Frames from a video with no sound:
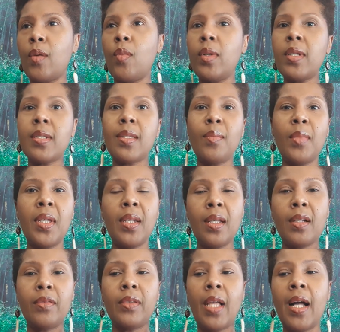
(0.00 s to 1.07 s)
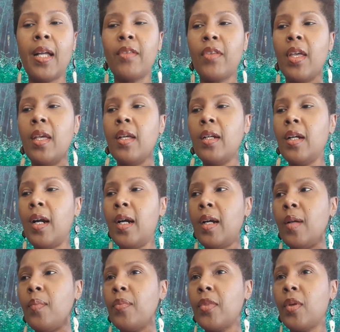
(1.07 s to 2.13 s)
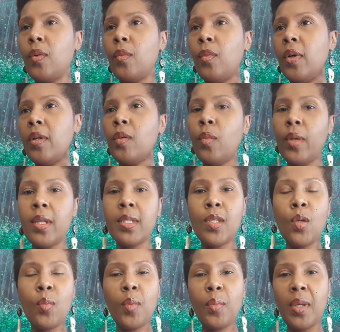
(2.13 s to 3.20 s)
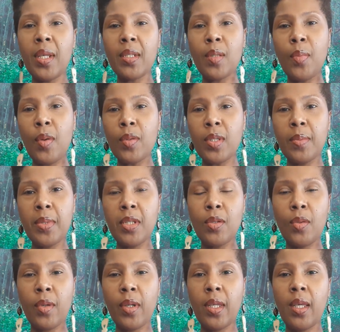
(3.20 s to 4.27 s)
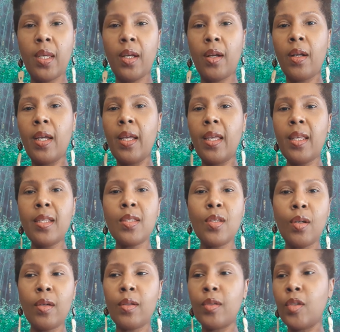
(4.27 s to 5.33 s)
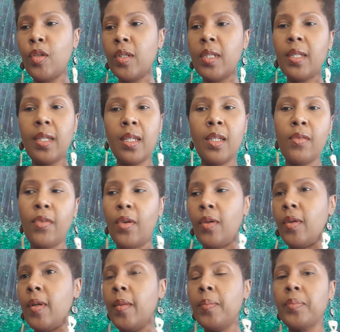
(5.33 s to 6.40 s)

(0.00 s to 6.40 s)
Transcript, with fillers: What is the meaning of life? Um, what are we as human beings supposed to be doing here? Is there good and evil?